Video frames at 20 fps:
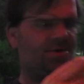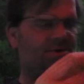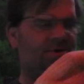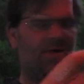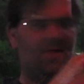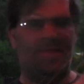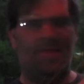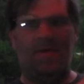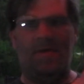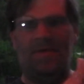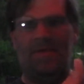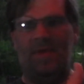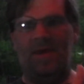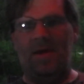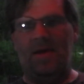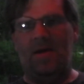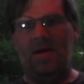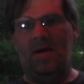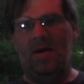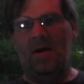stuff like
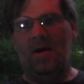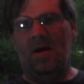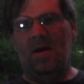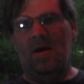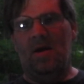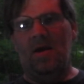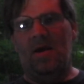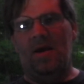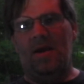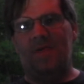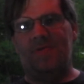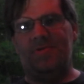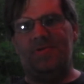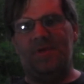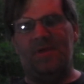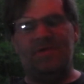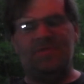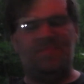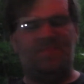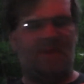that. It's
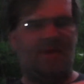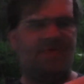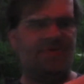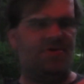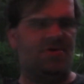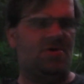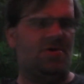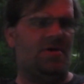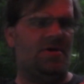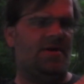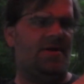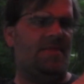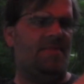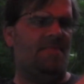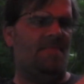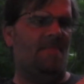it's basically